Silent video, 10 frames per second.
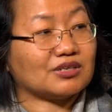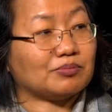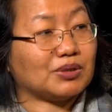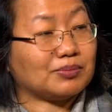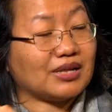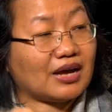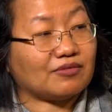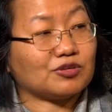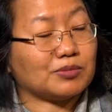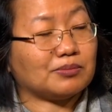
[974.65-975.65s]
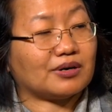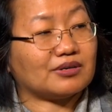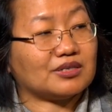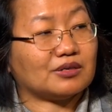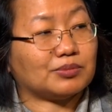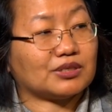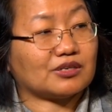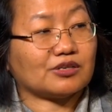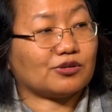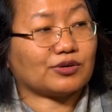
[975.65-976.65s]
and people have to be buried in a
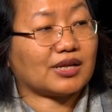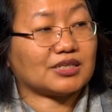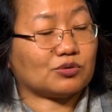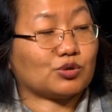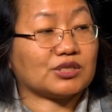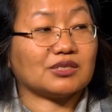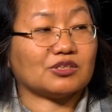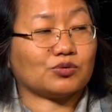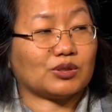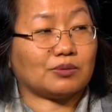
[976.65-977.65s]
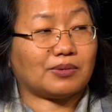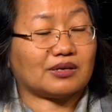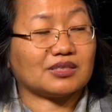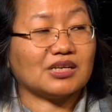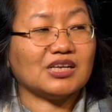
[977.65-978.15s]
particular locality. It wasn't so in the past.